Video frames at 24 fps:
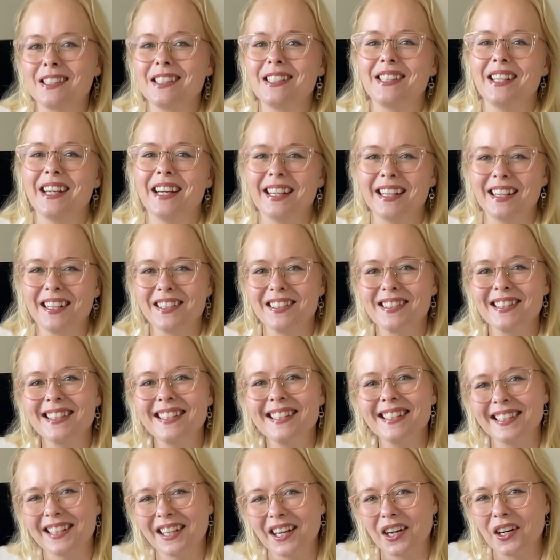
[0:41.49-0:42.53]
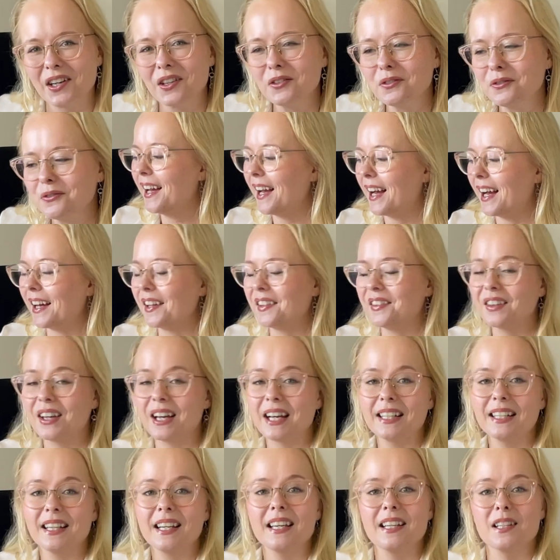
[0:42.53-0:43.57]
genius stuff, and
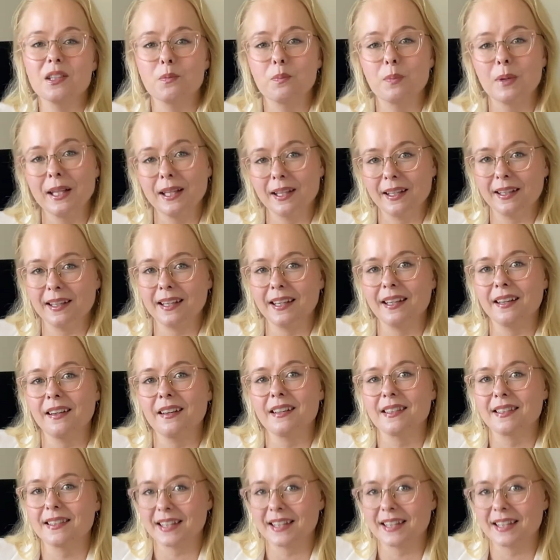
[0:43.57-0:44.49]
that is building a